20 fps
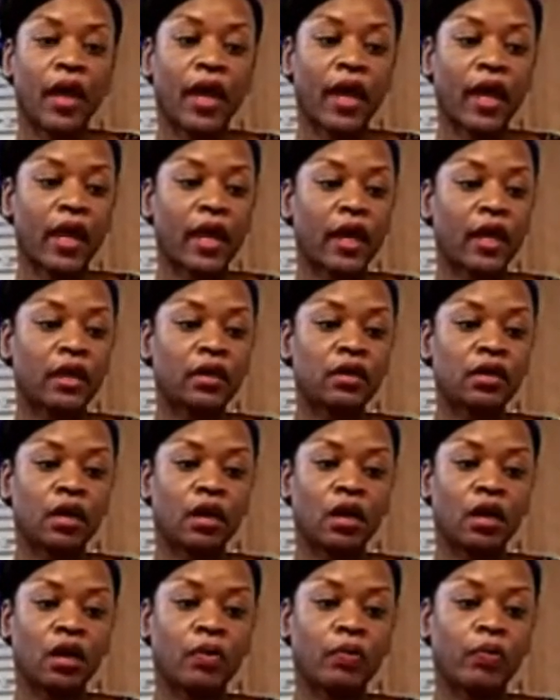And
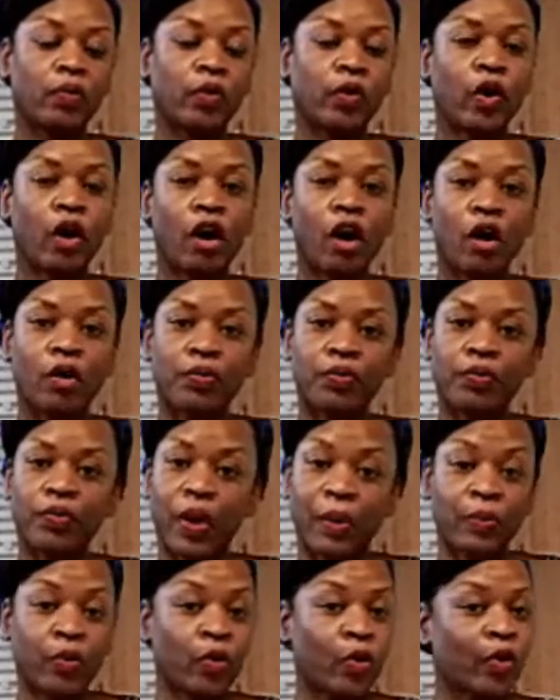I'm
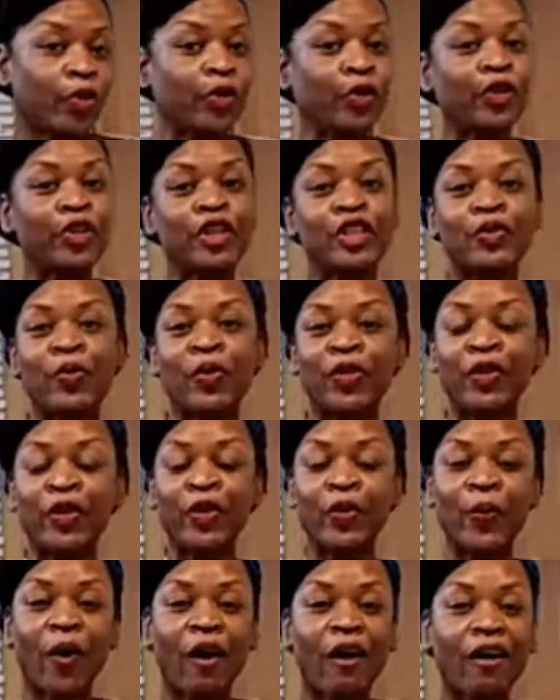going through this with
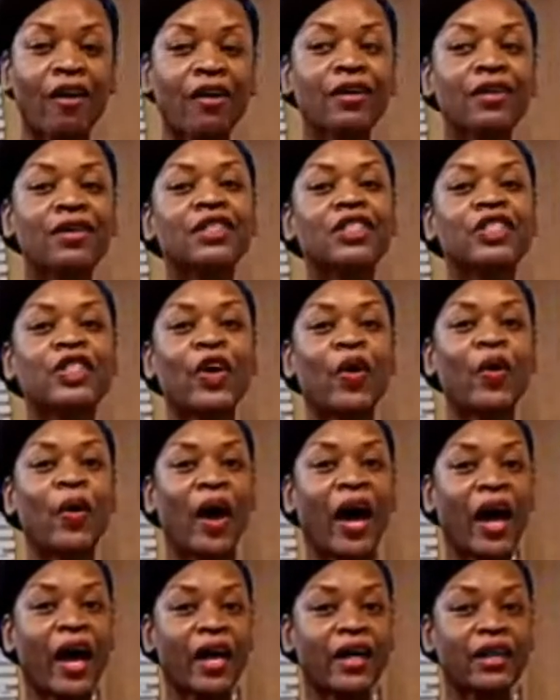you all. So
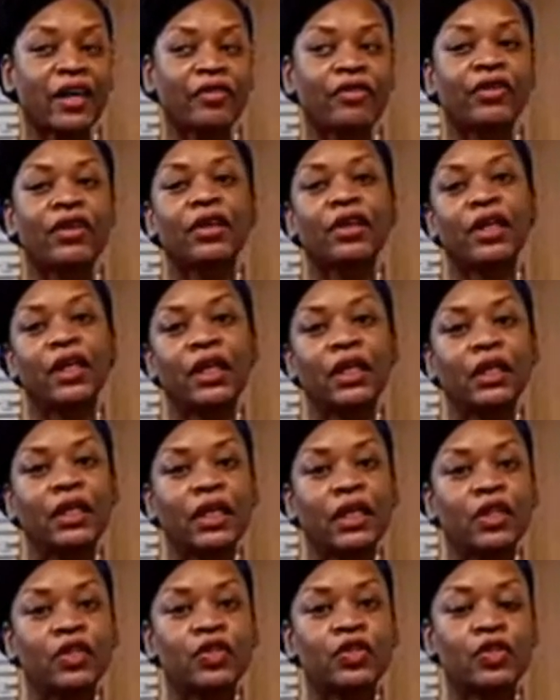I definitely
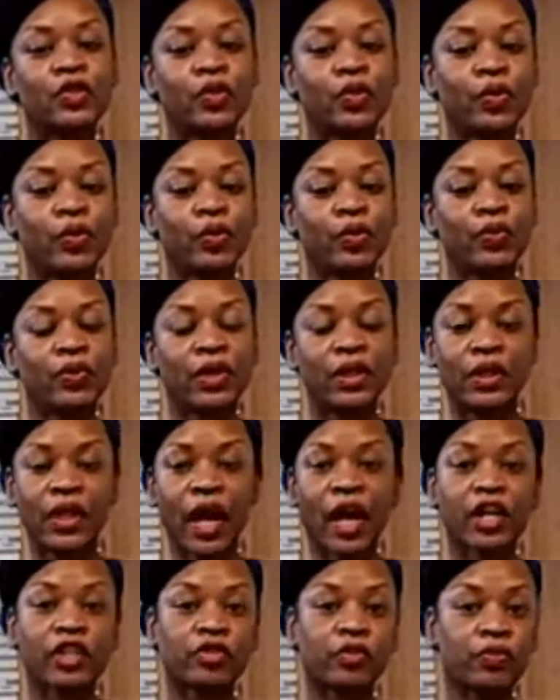need to
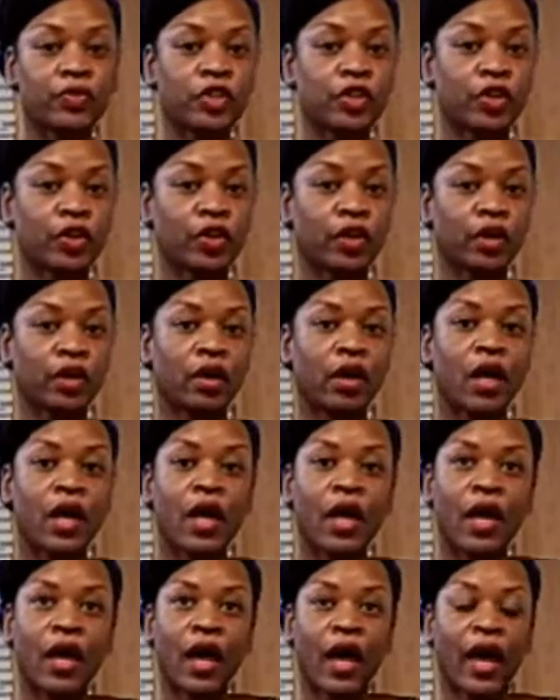detox from sugar.
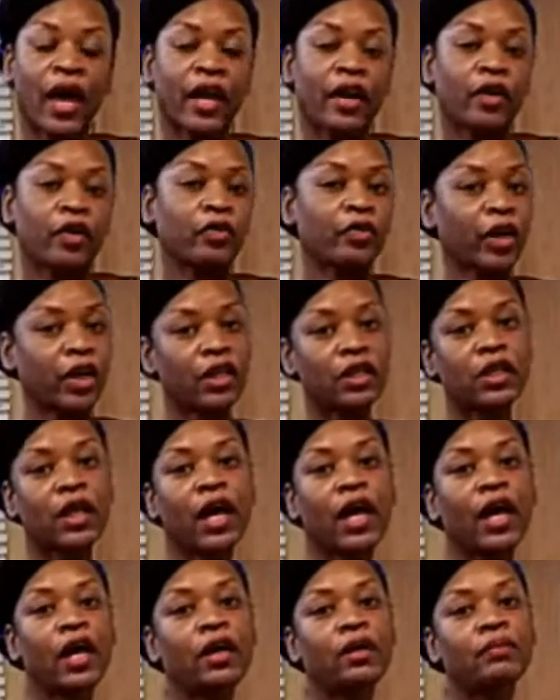I had a great
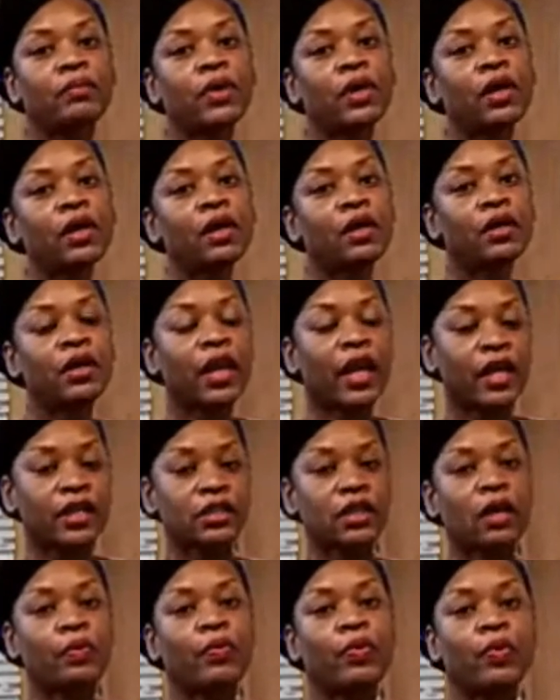time the
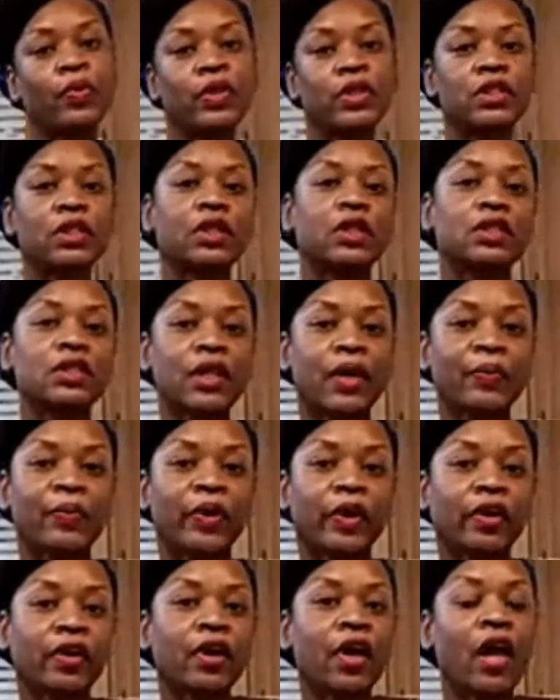last couple of weeks in
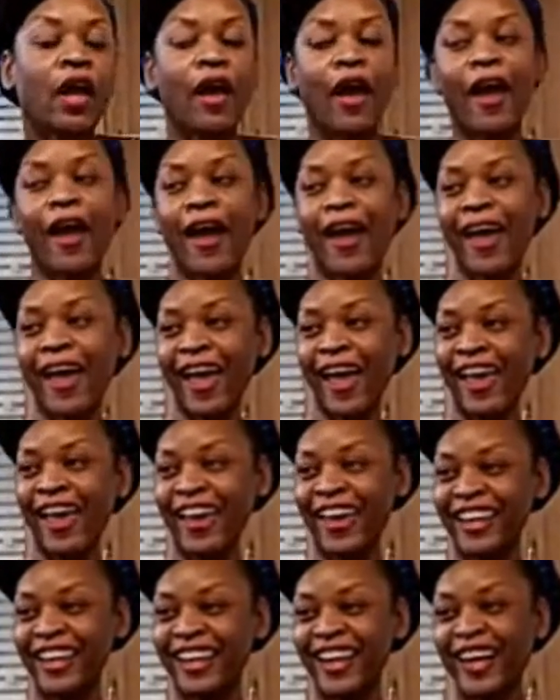December.
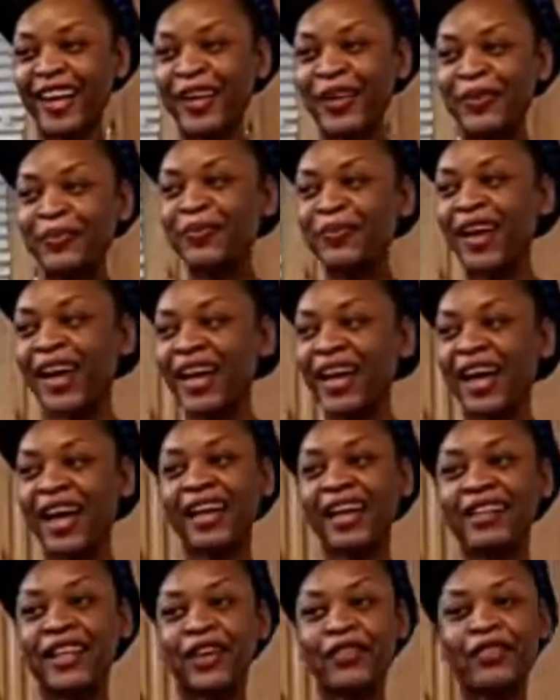And
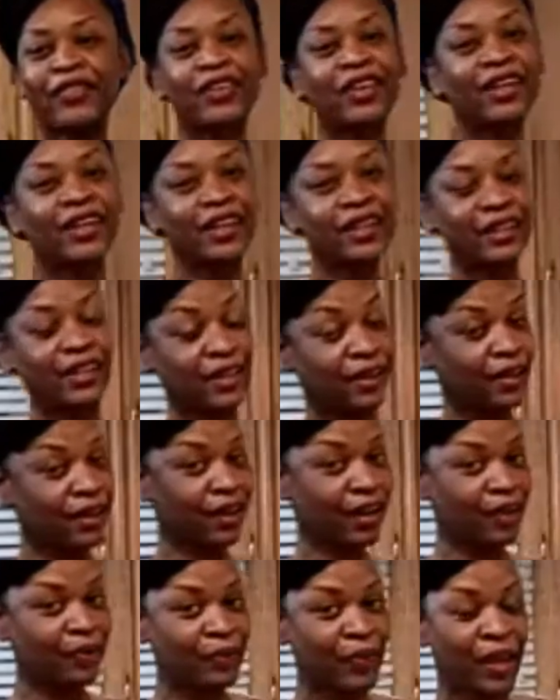I definitely did it
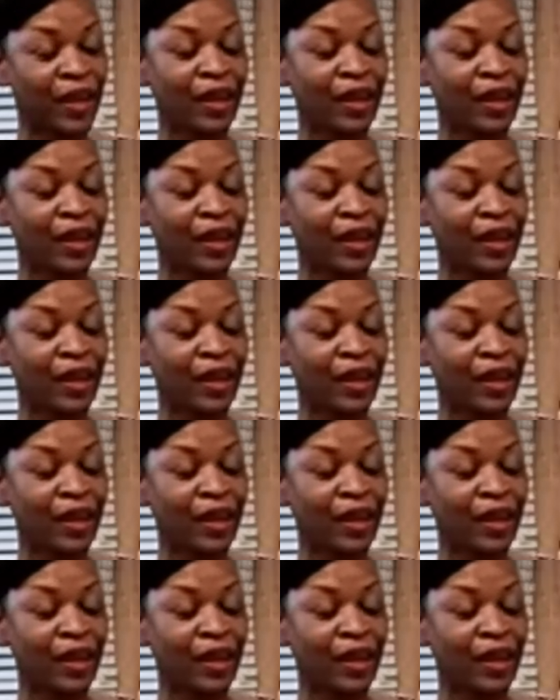up.